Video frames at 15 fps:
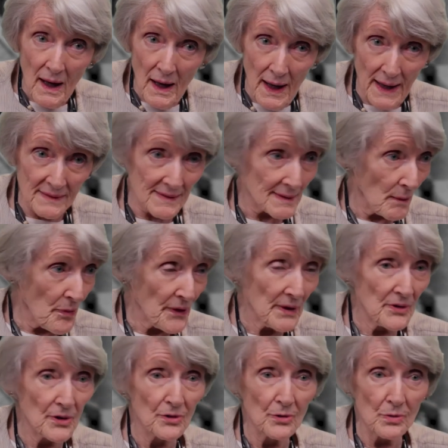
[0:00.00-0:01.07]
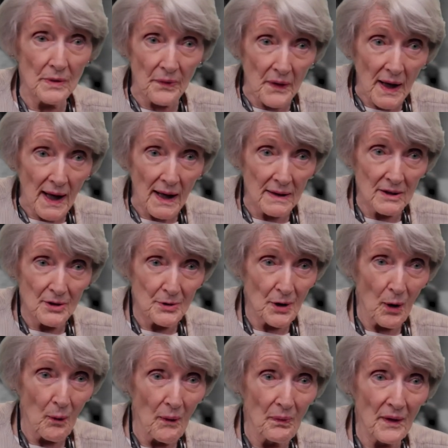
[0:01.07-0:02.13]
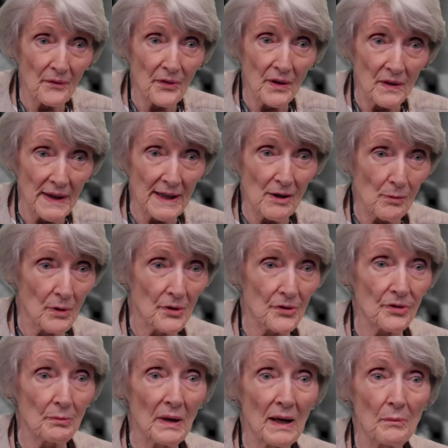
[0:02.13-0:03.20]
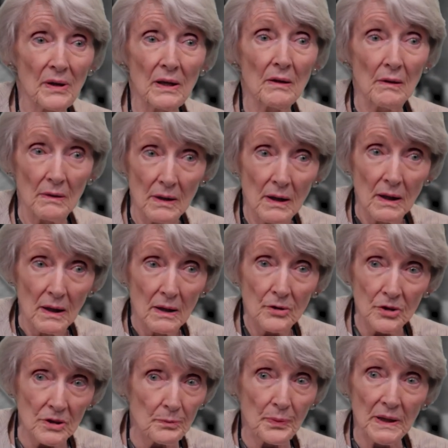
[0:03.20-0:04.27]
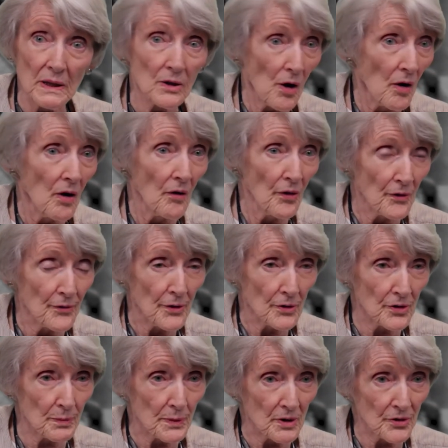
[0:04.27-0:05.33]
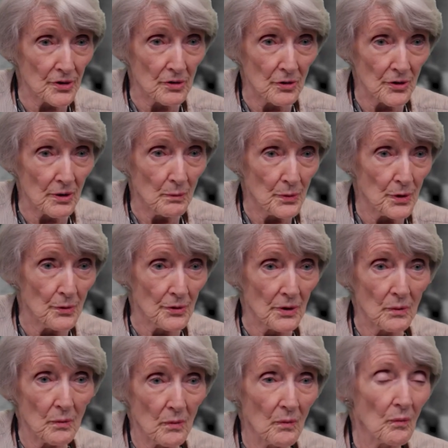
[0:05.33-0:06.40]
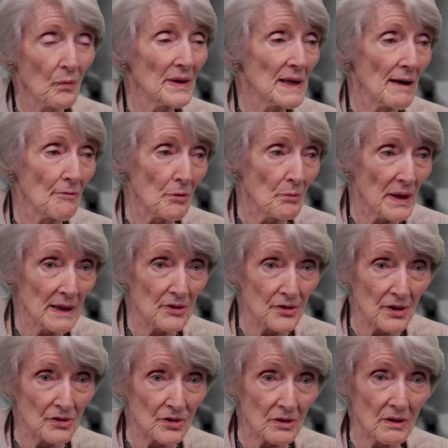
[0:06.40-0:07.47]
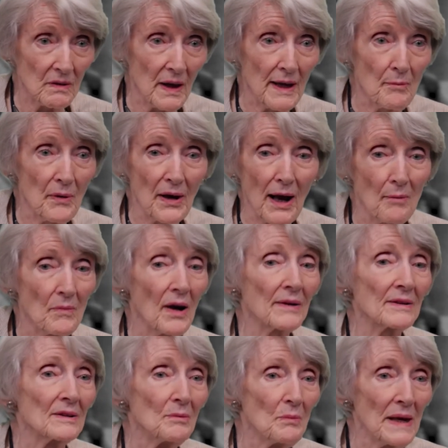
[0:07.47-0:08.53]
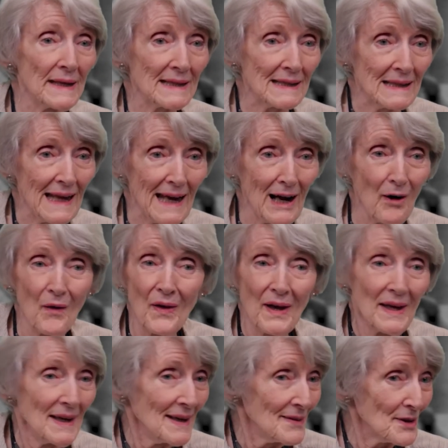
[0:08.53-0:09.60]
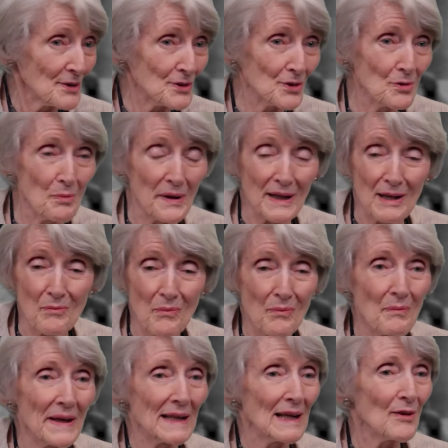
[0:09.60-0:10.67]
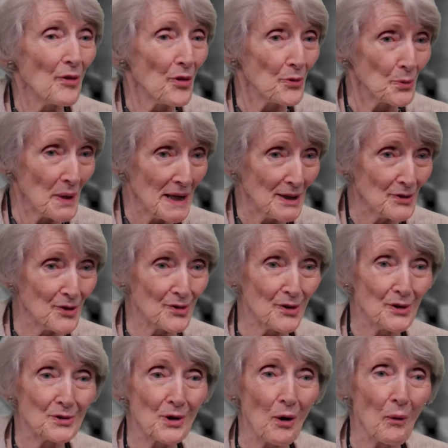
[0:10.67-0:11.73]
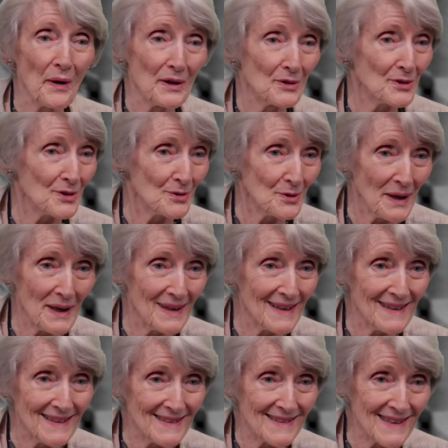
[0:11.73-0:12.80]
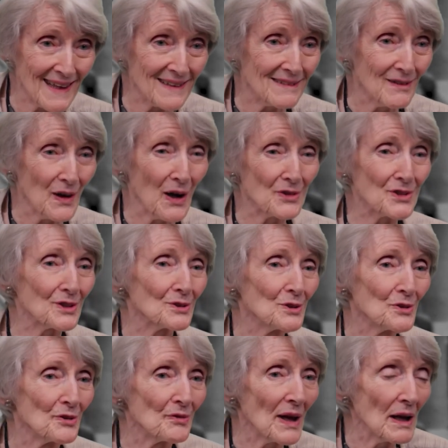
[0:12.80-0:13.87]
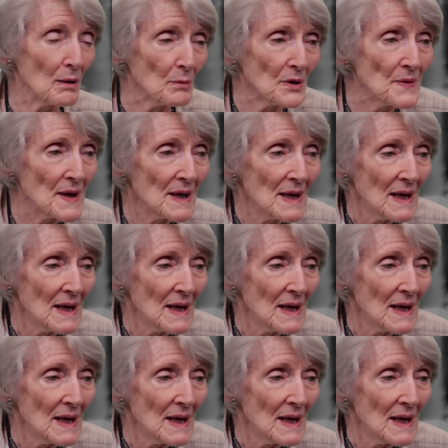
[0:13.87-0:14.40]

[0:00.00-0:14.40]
had something to do with that, you know, and that the LINC was maybe could be called the first personal computer. We never made such a claim, and I'm not going to make it now. There are too many, many threads that go into any technological development.